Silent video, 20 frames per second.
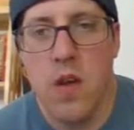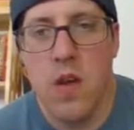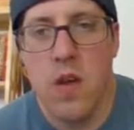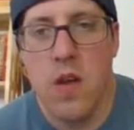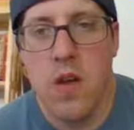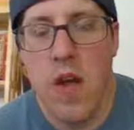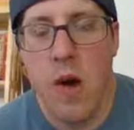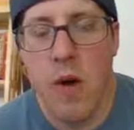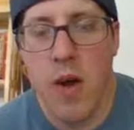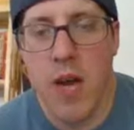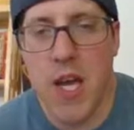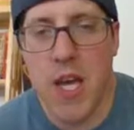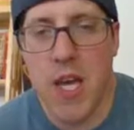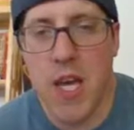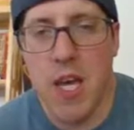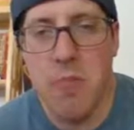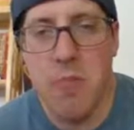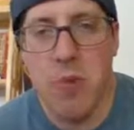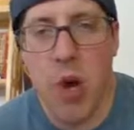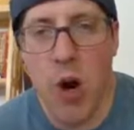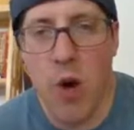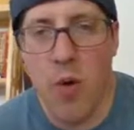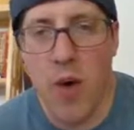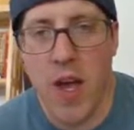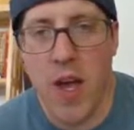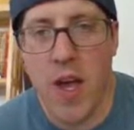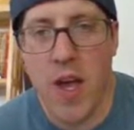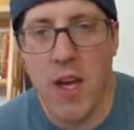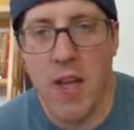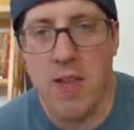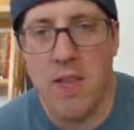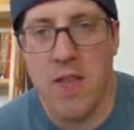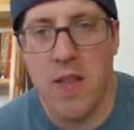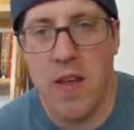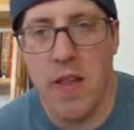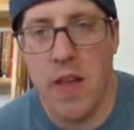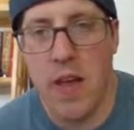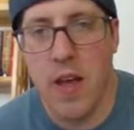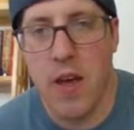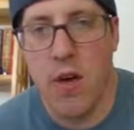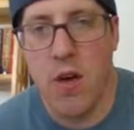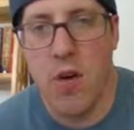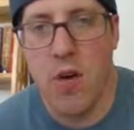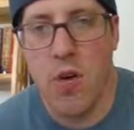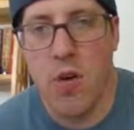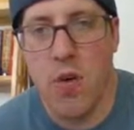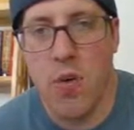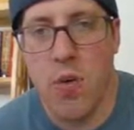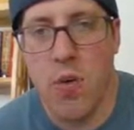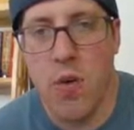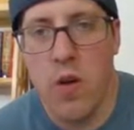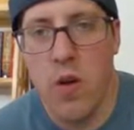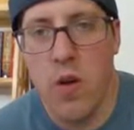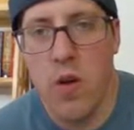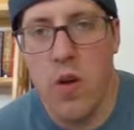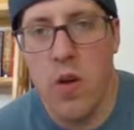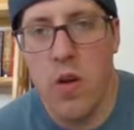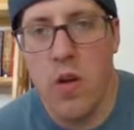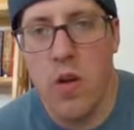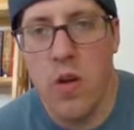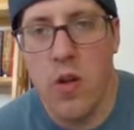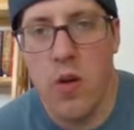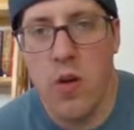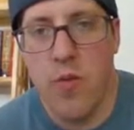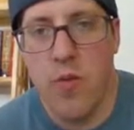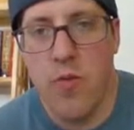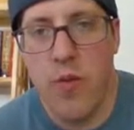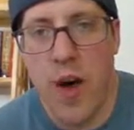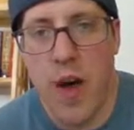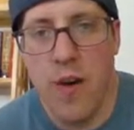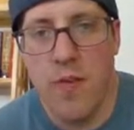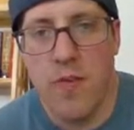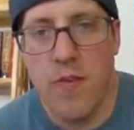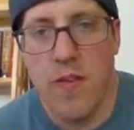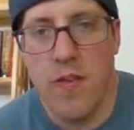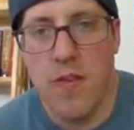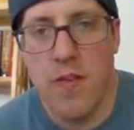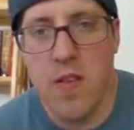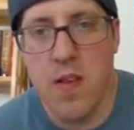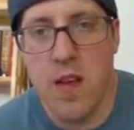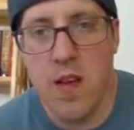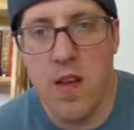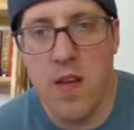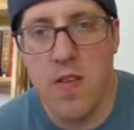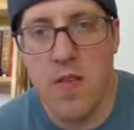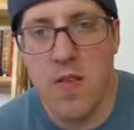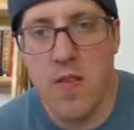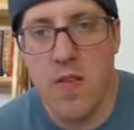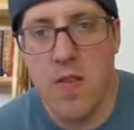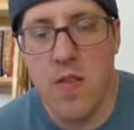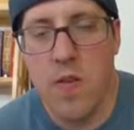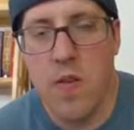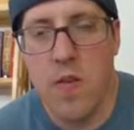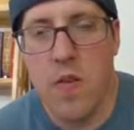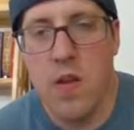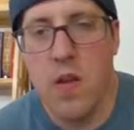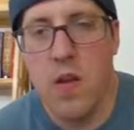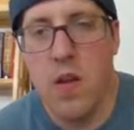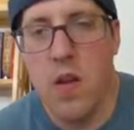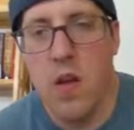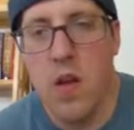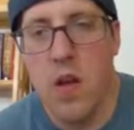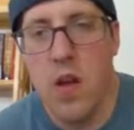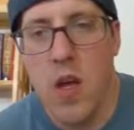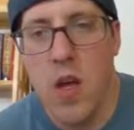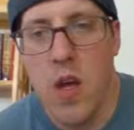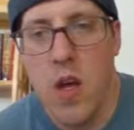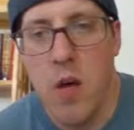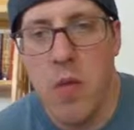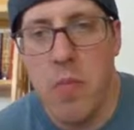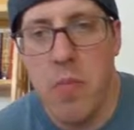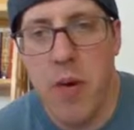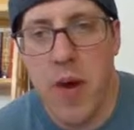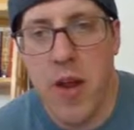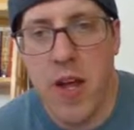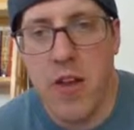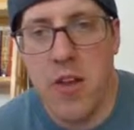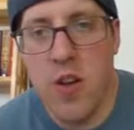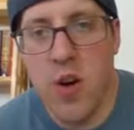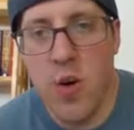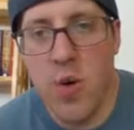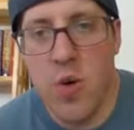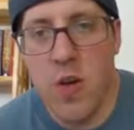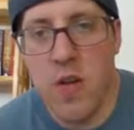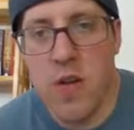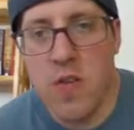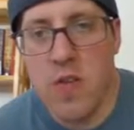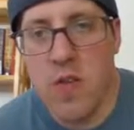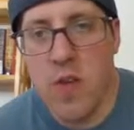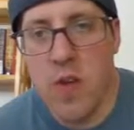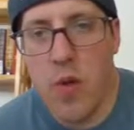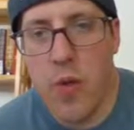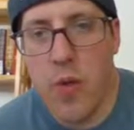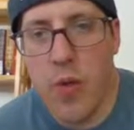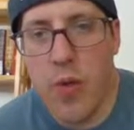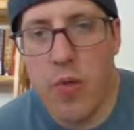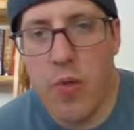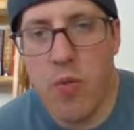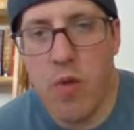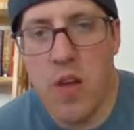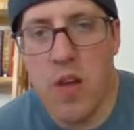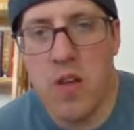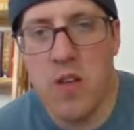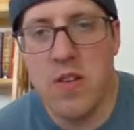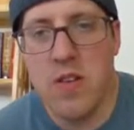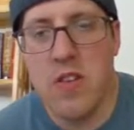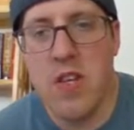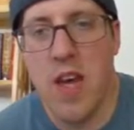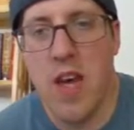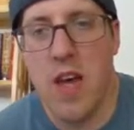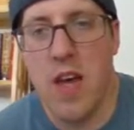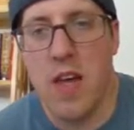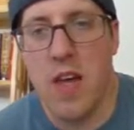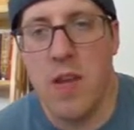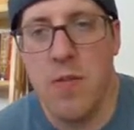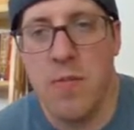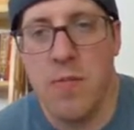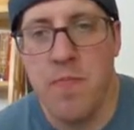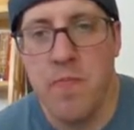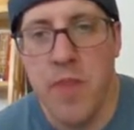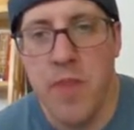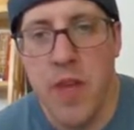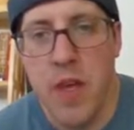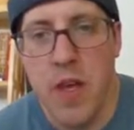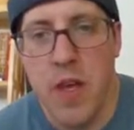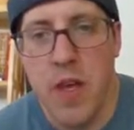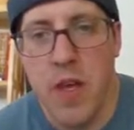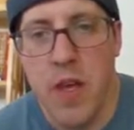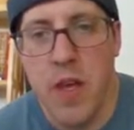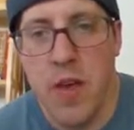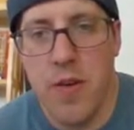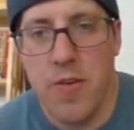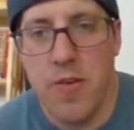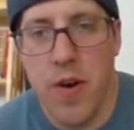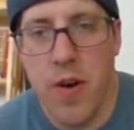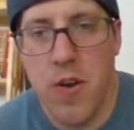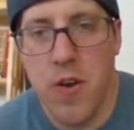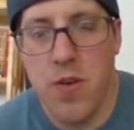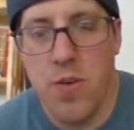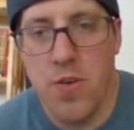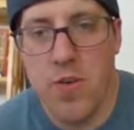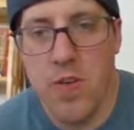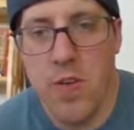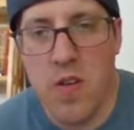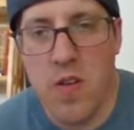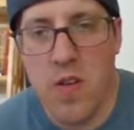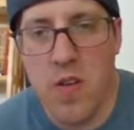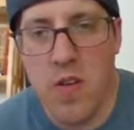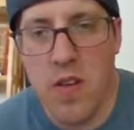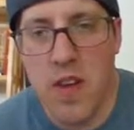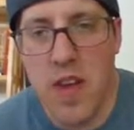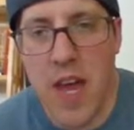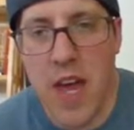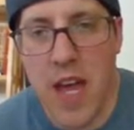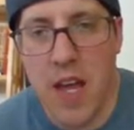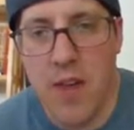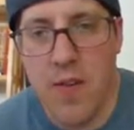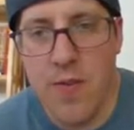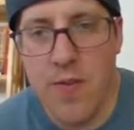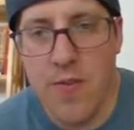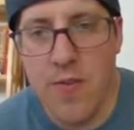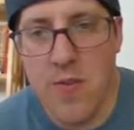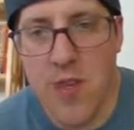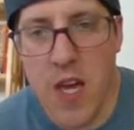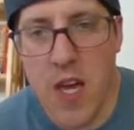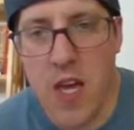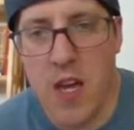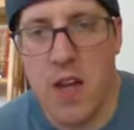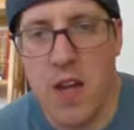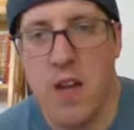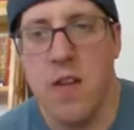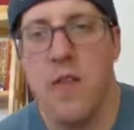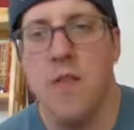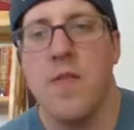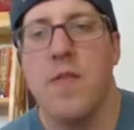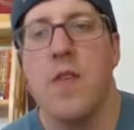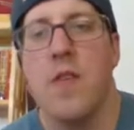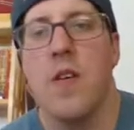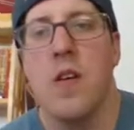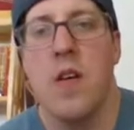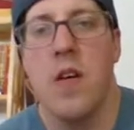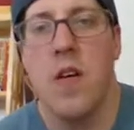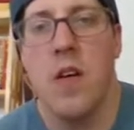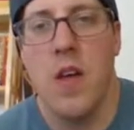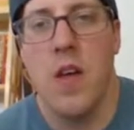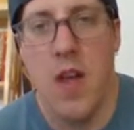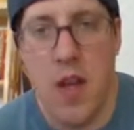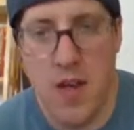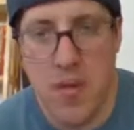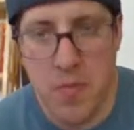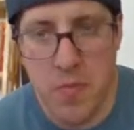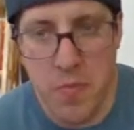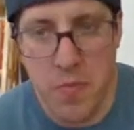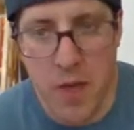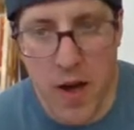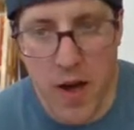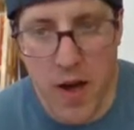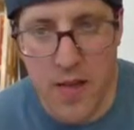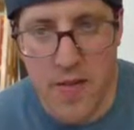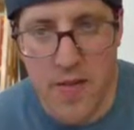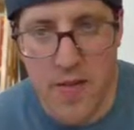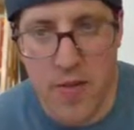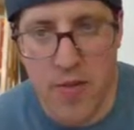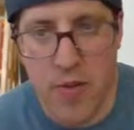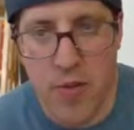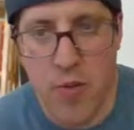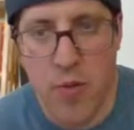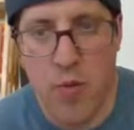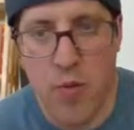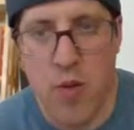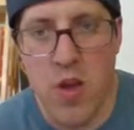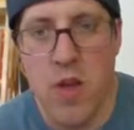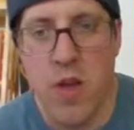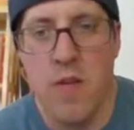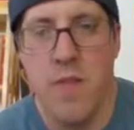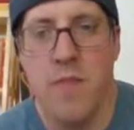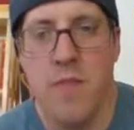Now I could keep going. I could say like, oh, 5 and 6. But I notice 3 and 10, if I use negative 10 and positive 3,